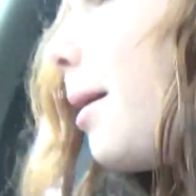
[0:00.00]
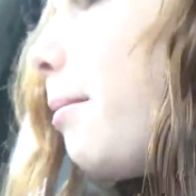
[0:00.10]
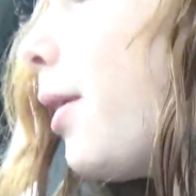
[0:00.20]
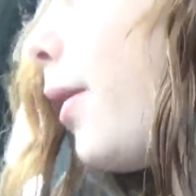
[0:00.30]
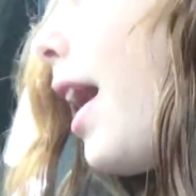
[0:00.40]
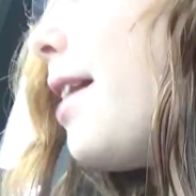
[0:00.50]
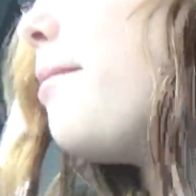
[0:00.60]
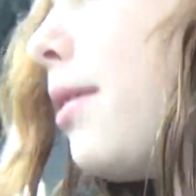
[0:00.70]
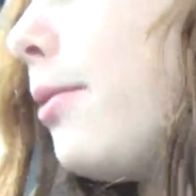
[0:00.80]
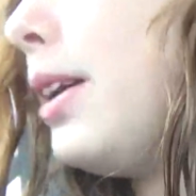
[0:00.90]
But
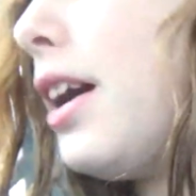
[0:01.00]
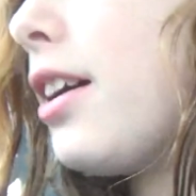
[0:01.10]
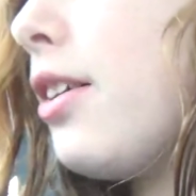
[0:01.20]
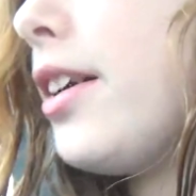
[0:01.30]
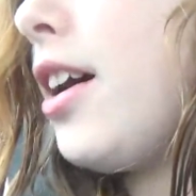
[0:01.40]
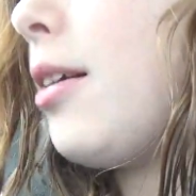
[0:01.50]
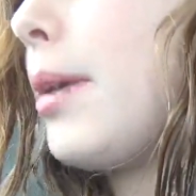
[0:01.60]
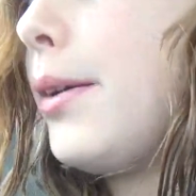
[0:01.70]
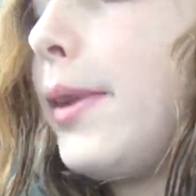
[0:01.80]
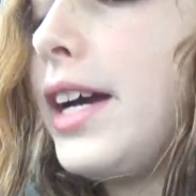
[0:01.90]
we are going on
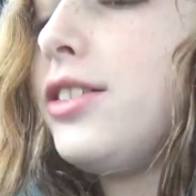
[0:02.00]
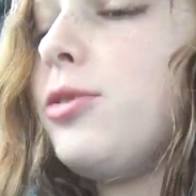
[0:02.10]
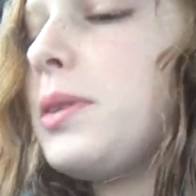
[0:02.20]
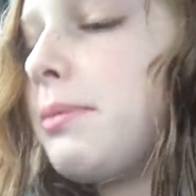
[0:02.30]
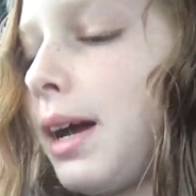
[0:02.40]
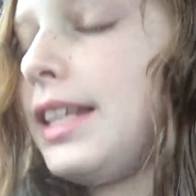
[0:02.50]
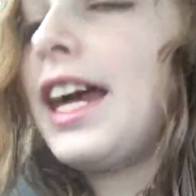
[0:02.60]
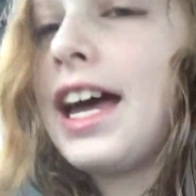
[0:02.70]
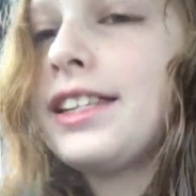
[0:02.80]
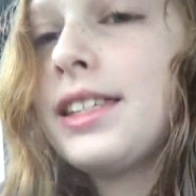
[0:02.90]
my way to meet my
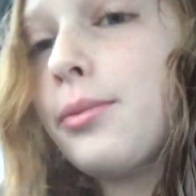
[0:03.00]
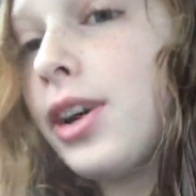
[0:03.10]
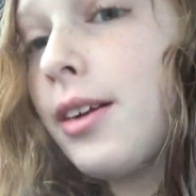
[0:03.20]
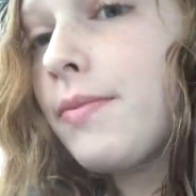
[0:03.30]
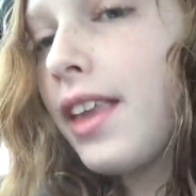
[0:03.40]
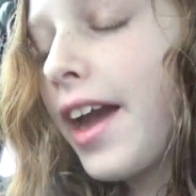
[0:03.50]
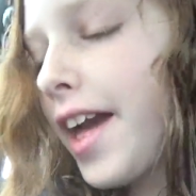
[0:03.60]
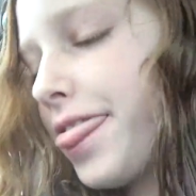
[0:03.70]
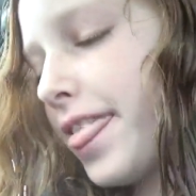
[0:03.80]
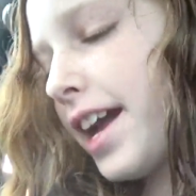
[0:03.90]
dad somewhere,
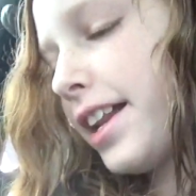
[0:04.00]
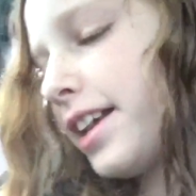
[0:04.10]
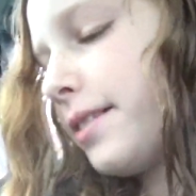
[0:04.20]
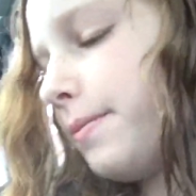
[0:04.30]
and then